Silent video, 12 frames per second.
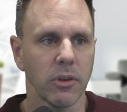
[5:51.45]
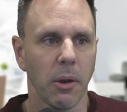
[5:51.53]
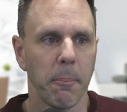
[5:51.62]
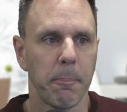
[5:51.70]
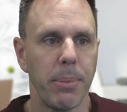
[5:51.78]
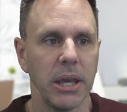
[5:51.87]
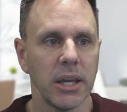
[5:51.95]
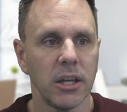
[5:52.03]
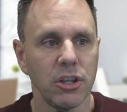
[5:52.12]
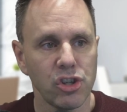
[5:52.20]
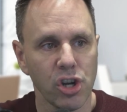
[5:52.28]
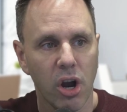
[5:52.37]
A
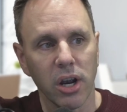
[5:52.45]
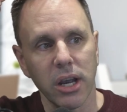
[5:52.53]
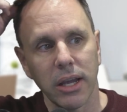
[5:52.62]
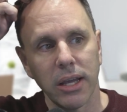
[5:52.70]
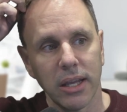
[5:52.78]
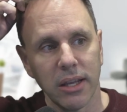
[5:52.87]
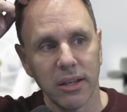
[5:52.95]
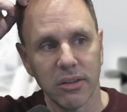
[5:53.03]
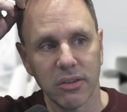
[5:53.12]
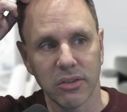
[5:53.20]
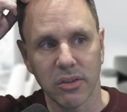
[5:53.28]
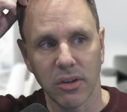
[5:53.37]
big chunk
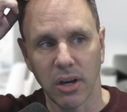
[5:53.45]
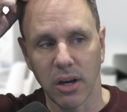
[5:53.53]
was